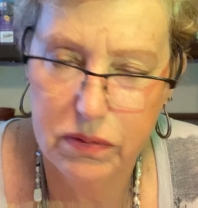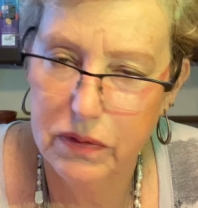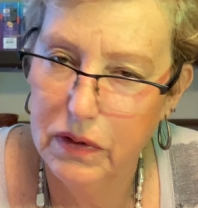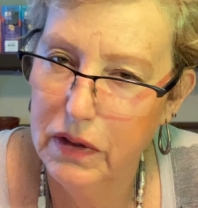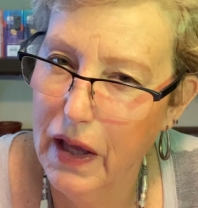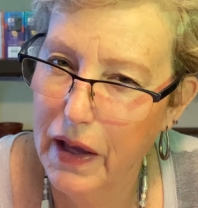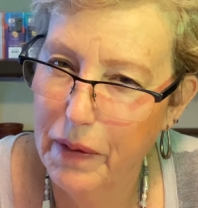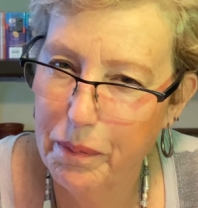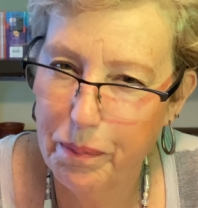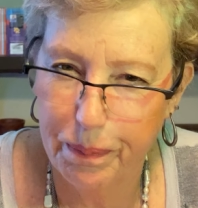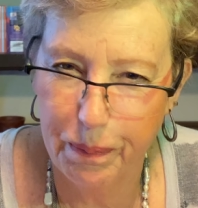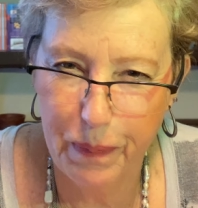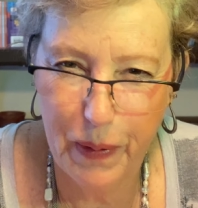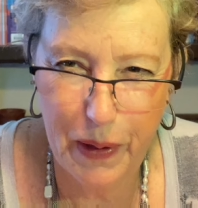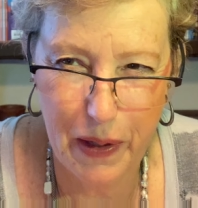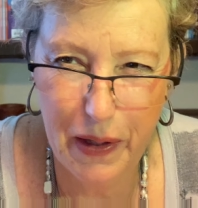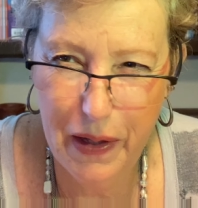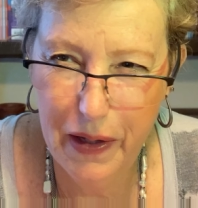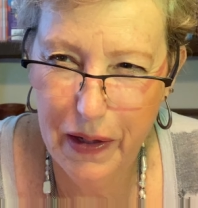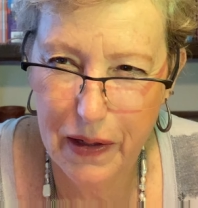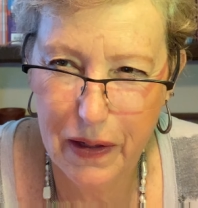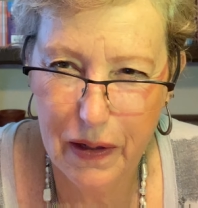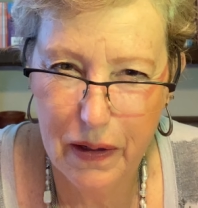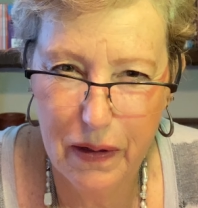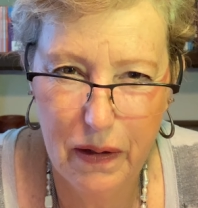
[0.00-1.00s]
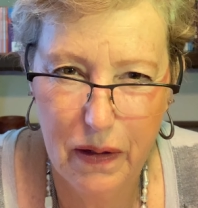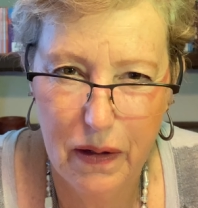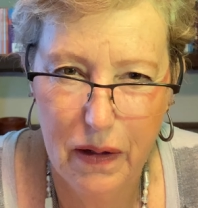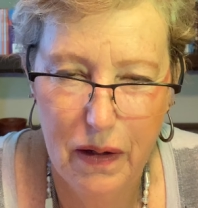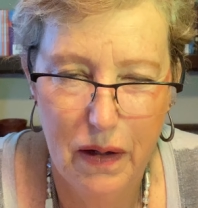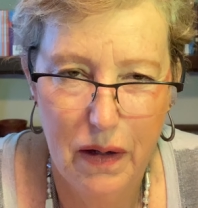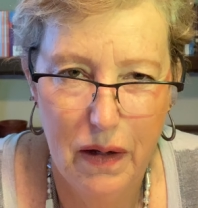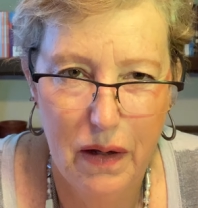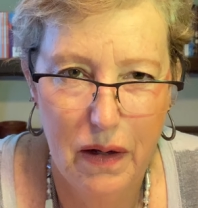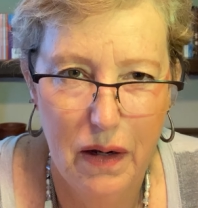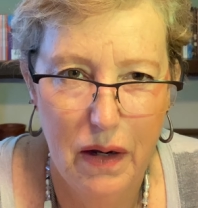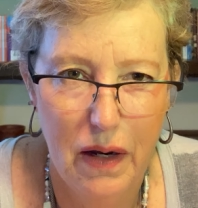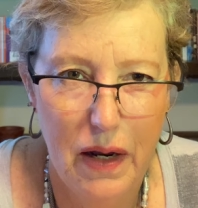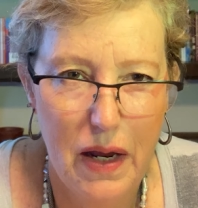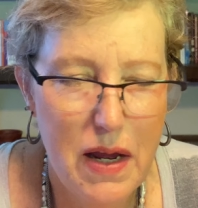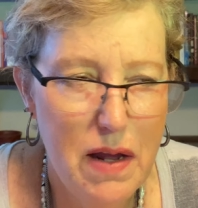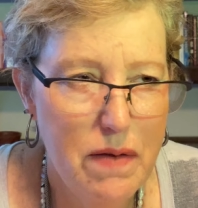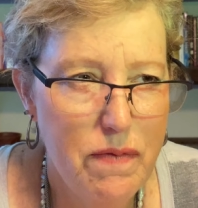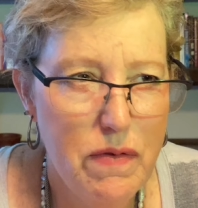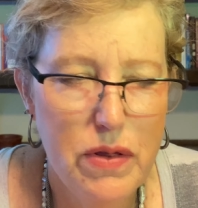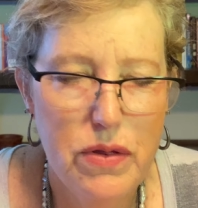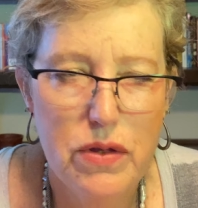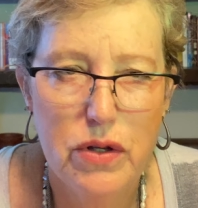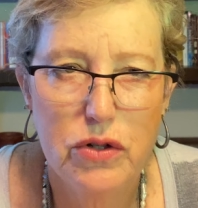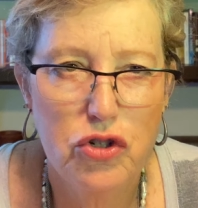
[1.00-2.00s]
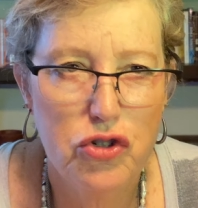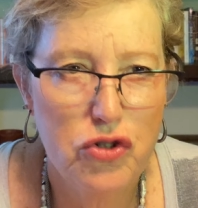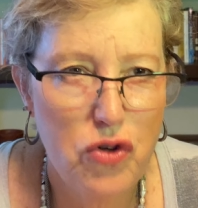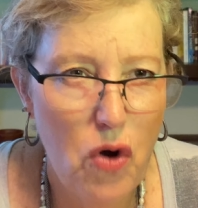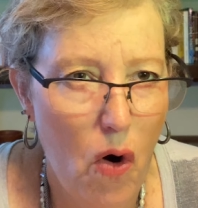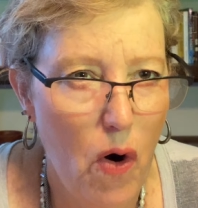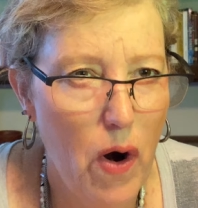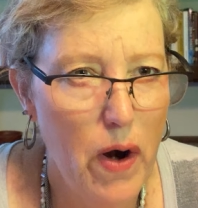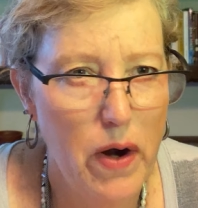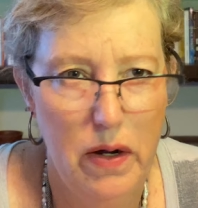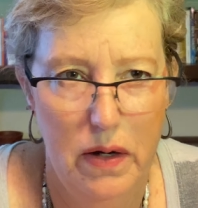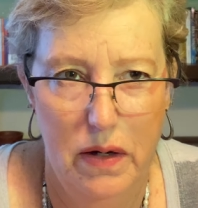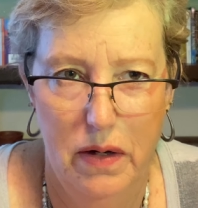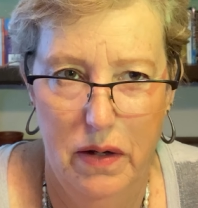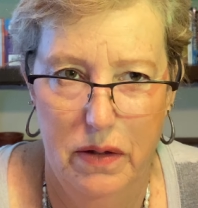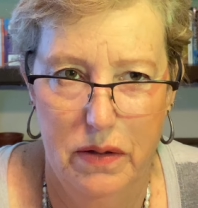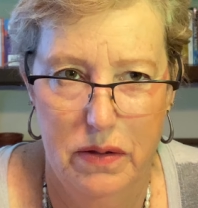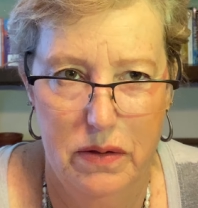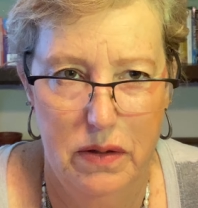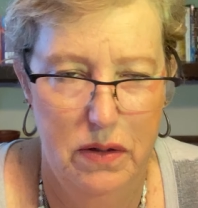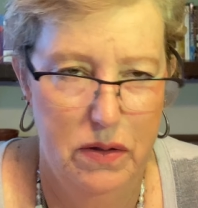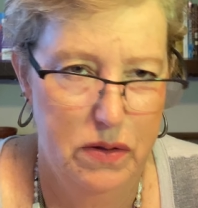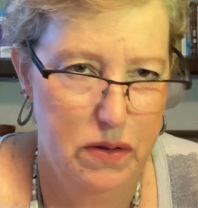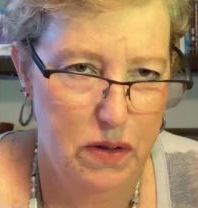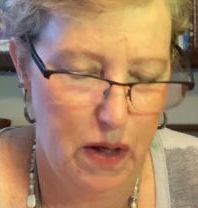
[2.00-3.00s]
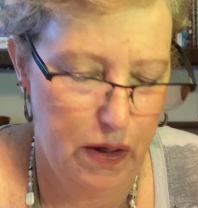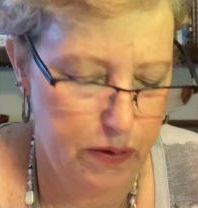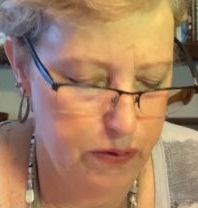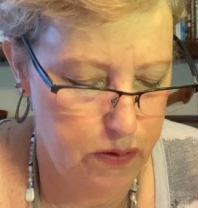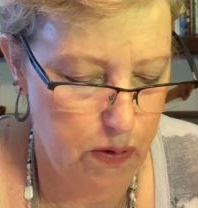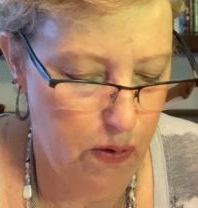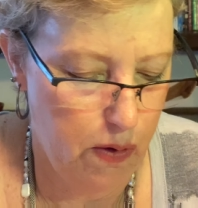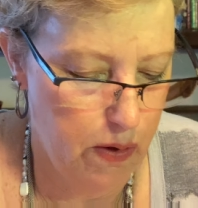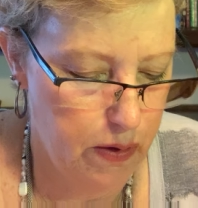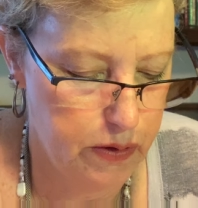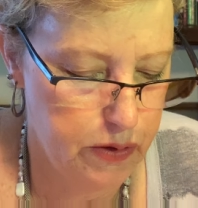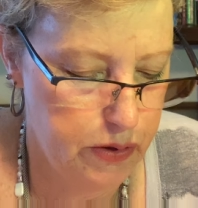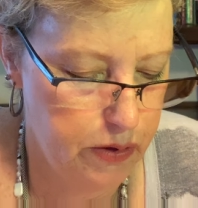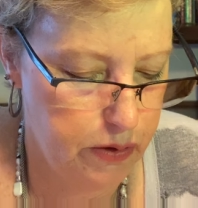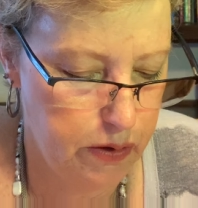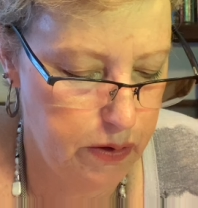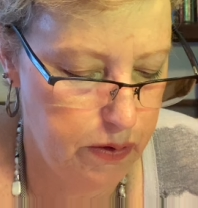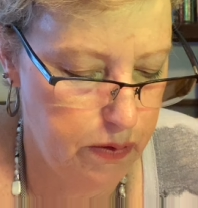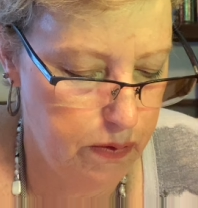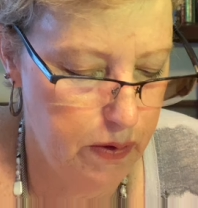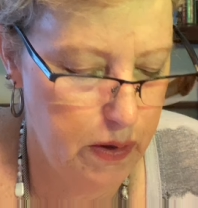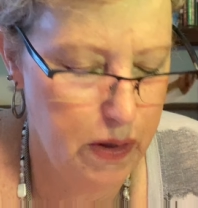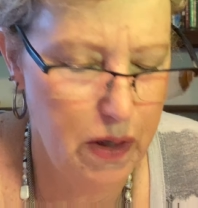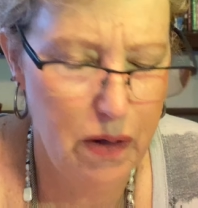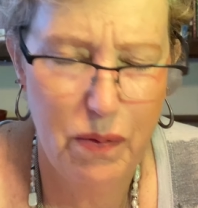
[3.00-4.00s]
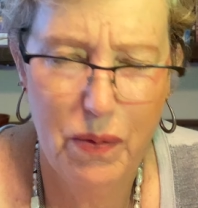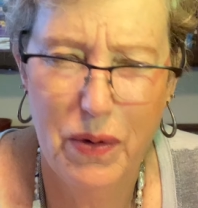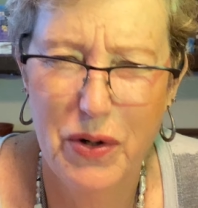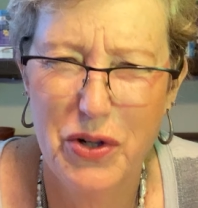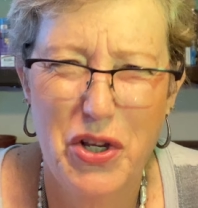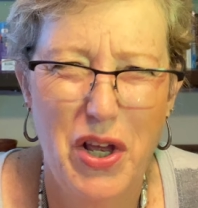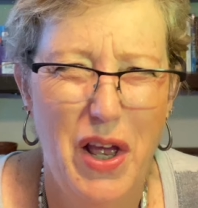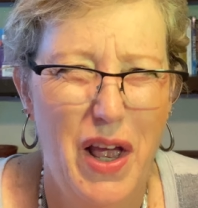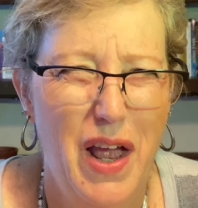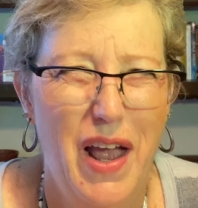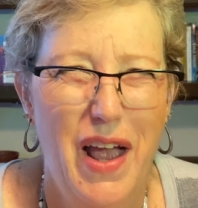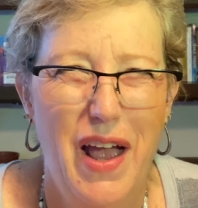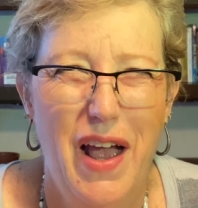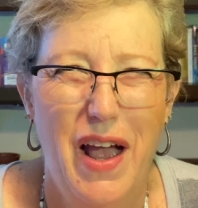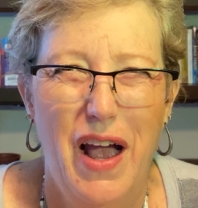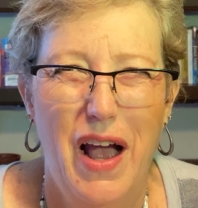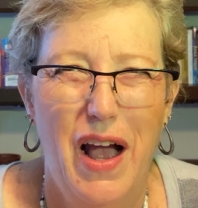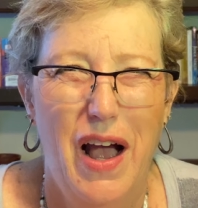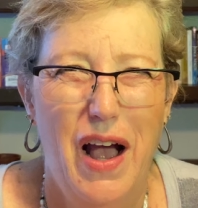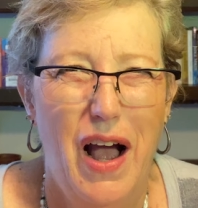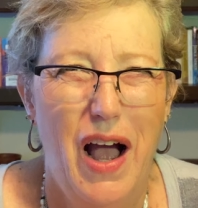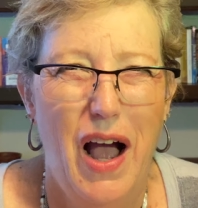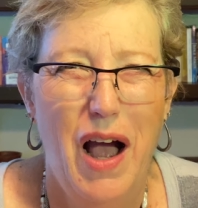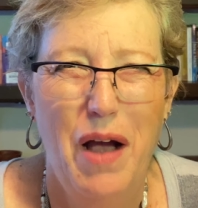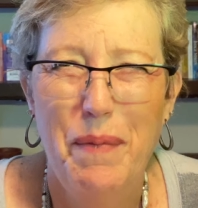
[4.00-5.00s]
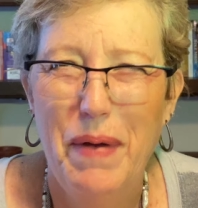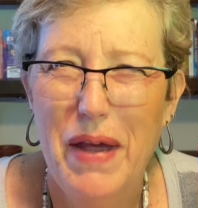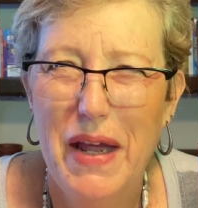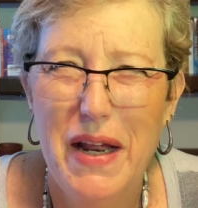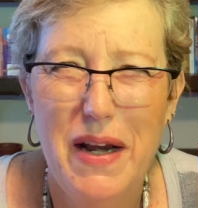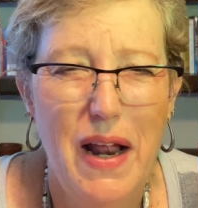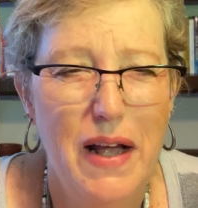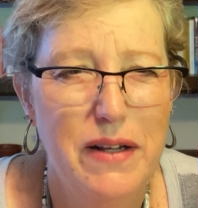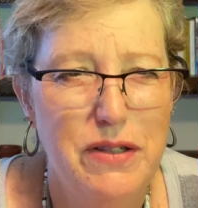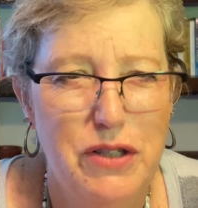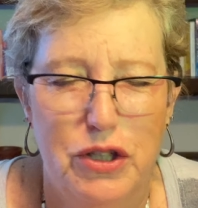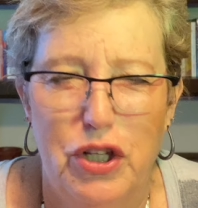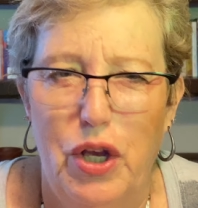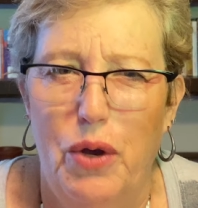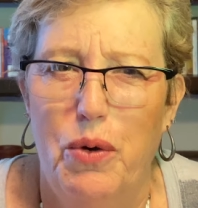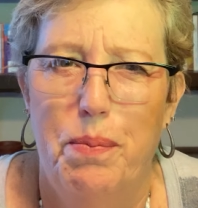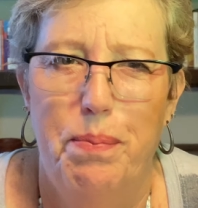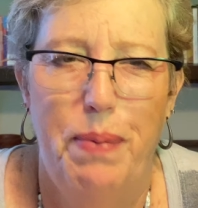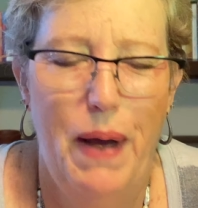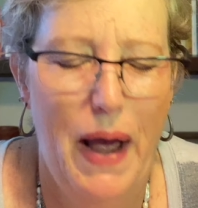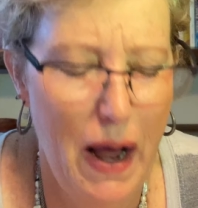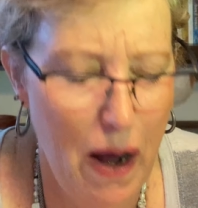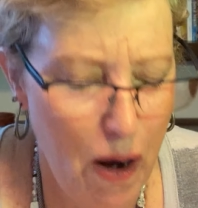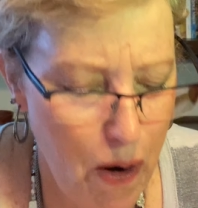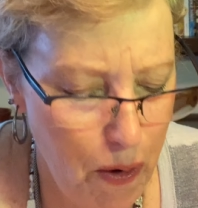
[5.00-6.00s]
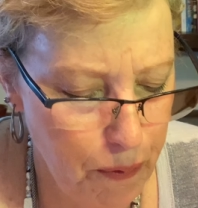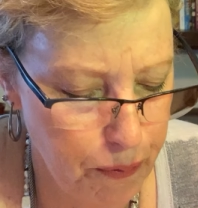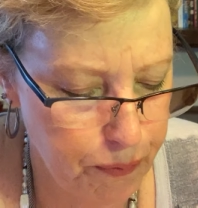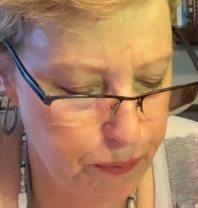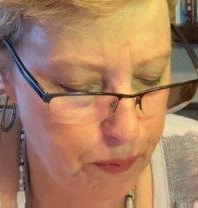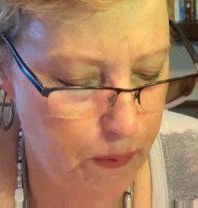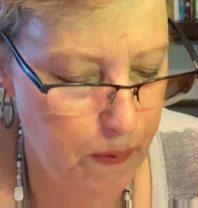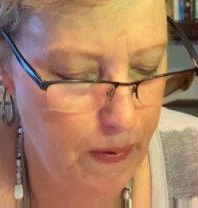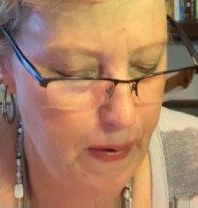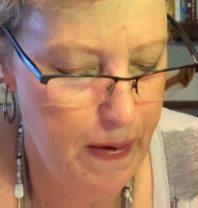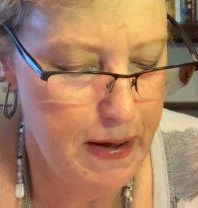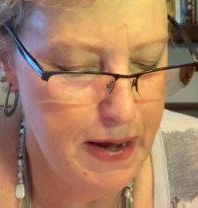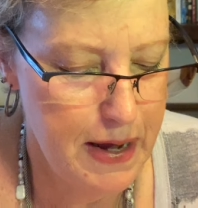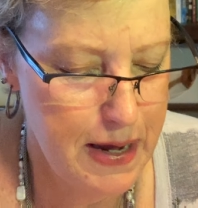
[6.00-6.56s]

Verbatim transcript: Isn't that big? Even the darkness is not dark to you. In other words, I mean, that's so powerful.